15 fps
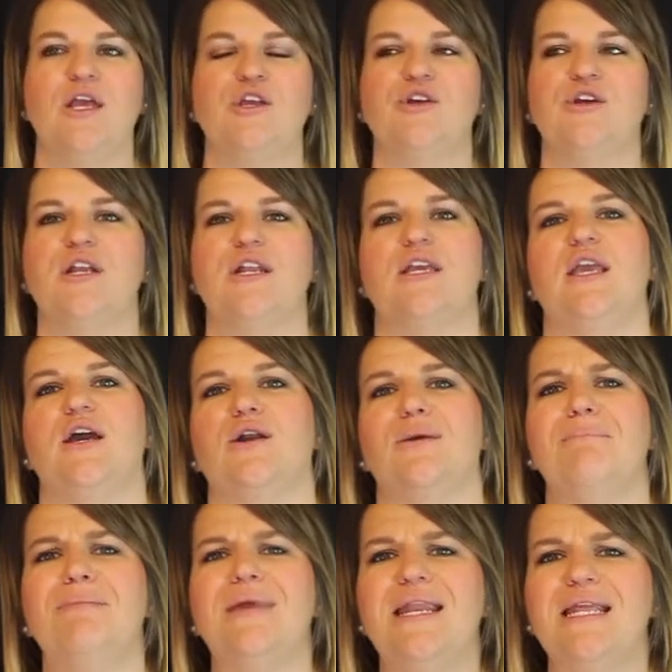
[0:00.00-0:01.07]
You're going to encounter
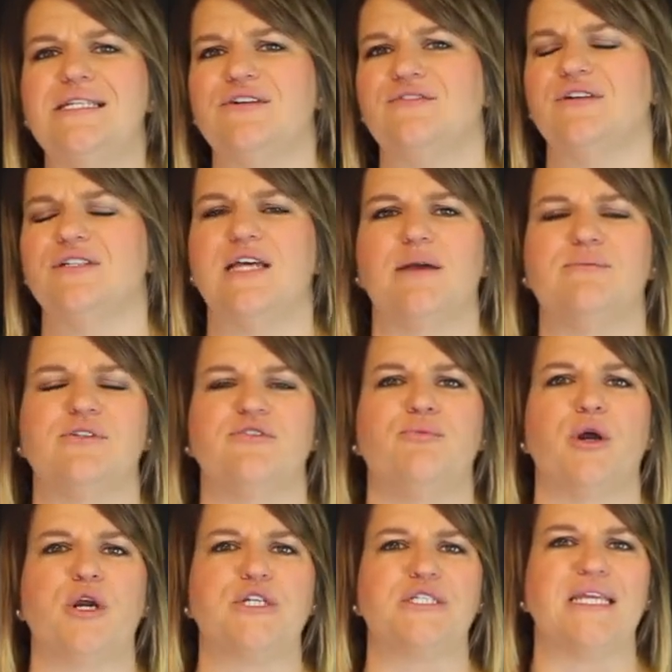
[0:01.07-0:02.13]
many different types of
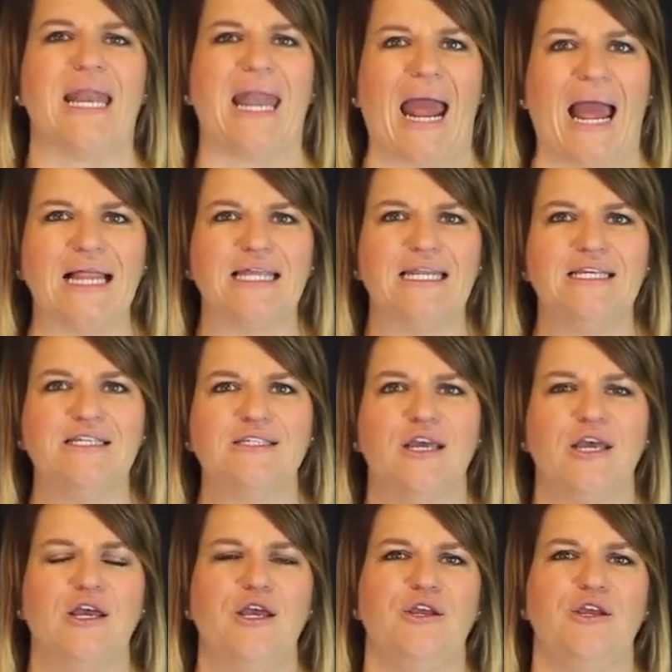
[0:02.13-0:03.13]
personalities.